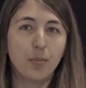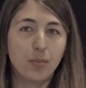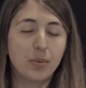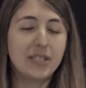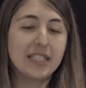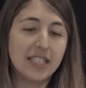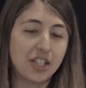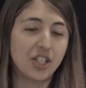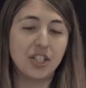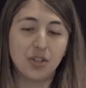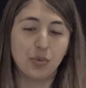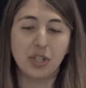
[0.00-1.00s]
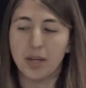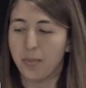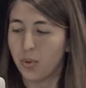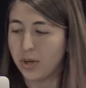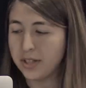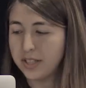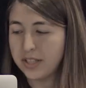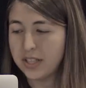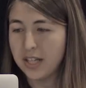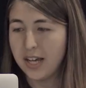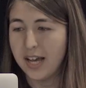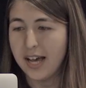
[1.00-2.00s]
presentation is really important.
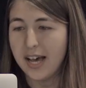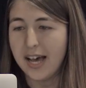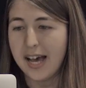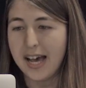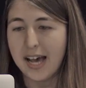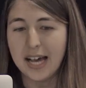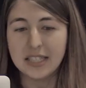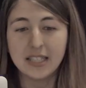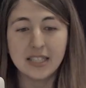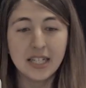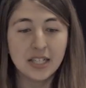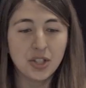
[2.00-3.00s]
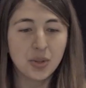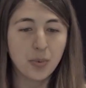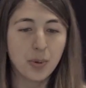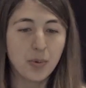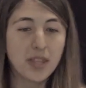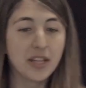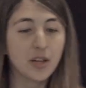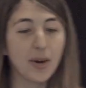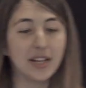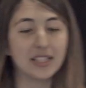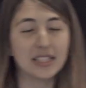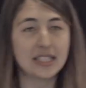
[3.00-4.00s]
As such, when we think about